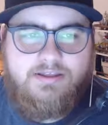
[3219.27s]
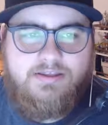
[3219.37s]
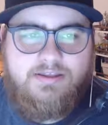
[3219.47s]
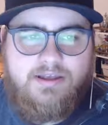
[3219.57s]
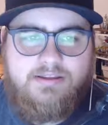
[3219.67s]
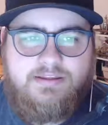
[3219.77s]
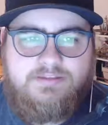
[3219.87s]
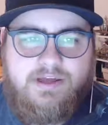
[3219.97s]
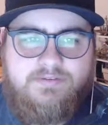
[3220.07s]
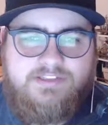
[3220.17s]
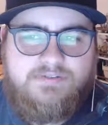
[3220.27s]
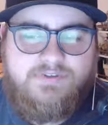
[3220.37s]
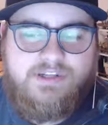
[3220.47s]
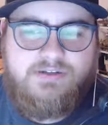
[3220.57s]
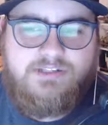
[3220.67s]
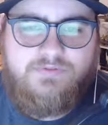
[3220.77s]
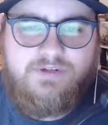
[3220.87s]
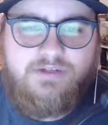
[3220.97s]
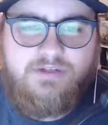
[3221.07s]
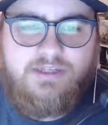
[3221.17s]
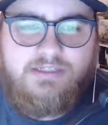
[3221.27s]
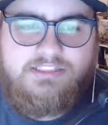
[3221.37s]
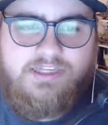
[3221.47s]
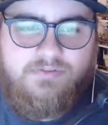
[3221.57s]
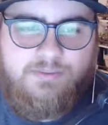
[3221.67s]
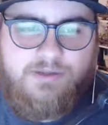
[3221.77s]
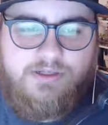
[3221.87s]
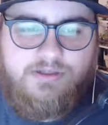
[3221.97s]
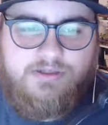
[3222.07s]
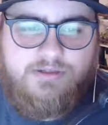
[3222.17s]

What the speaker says: That's what I've seen videos of it. I just never played it.